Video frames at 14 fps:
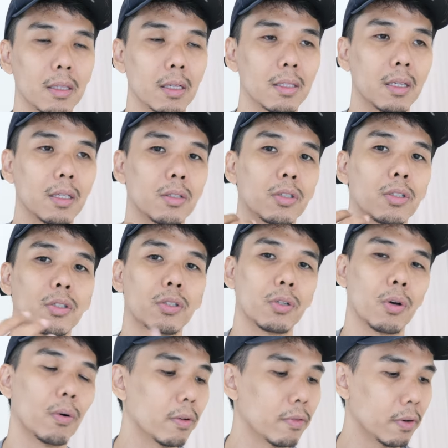does it
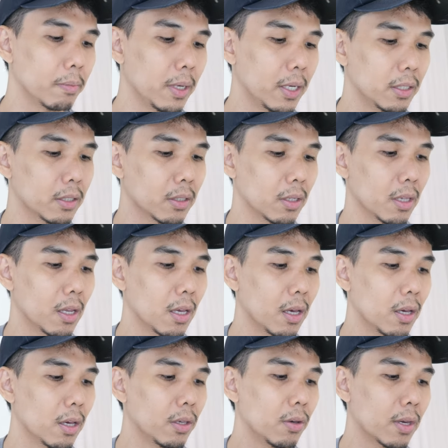show information,
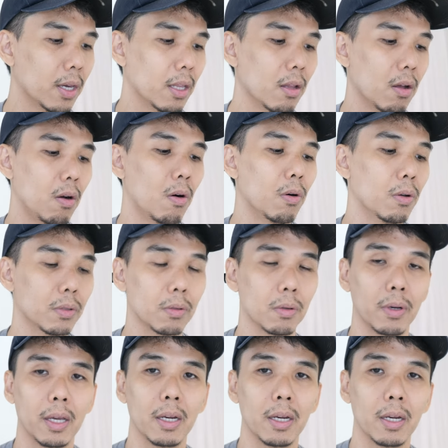you can also